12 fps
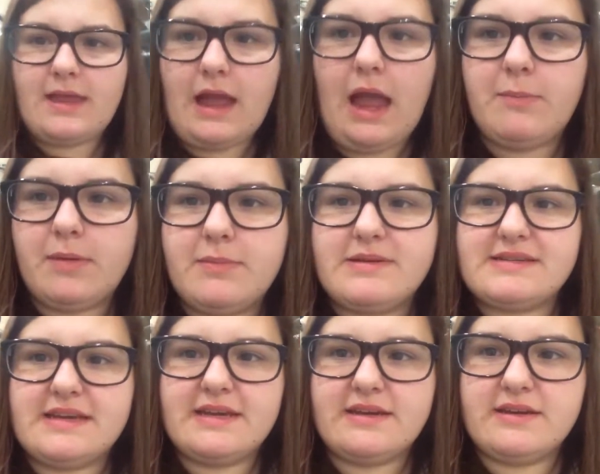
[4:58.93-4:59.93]
I'm a
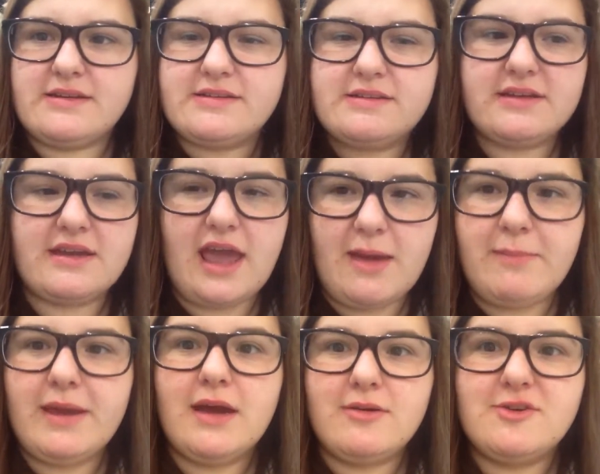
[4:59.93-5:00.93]
Mercedes, get
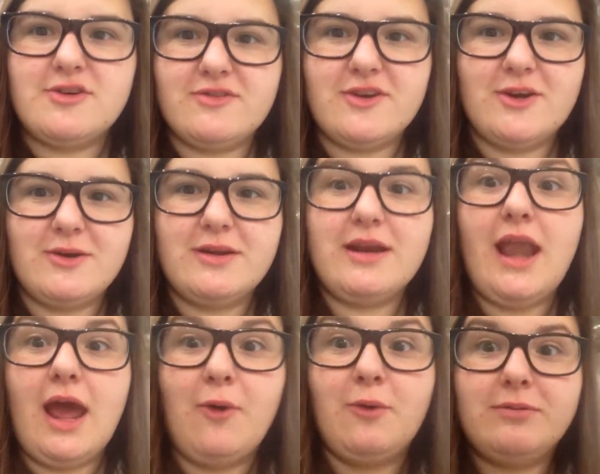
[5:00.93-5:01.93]
me out of here
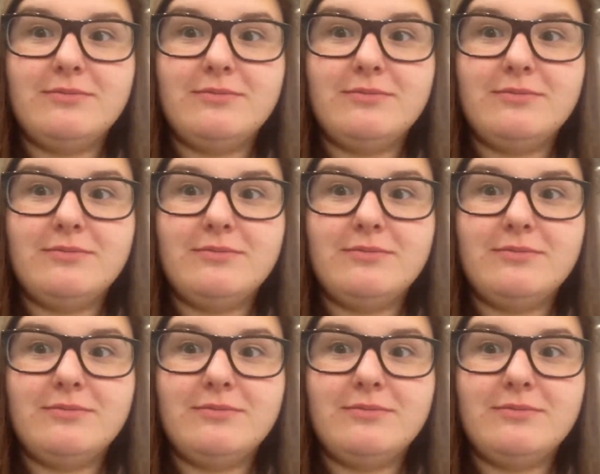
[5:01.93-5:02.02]
now.